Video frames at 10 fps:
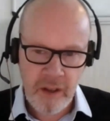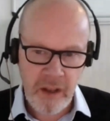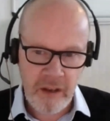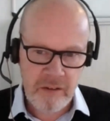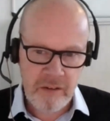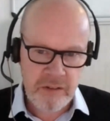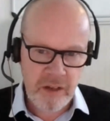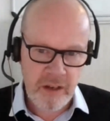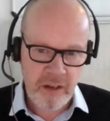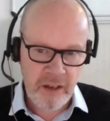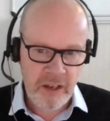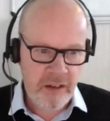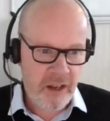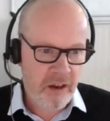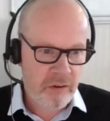and
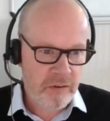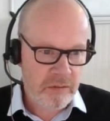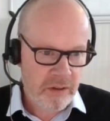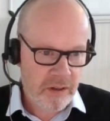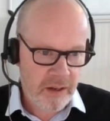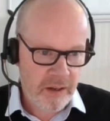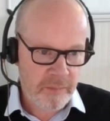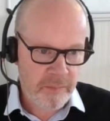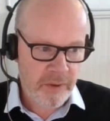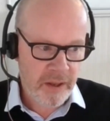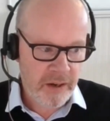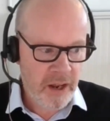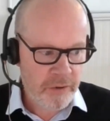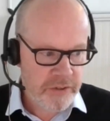now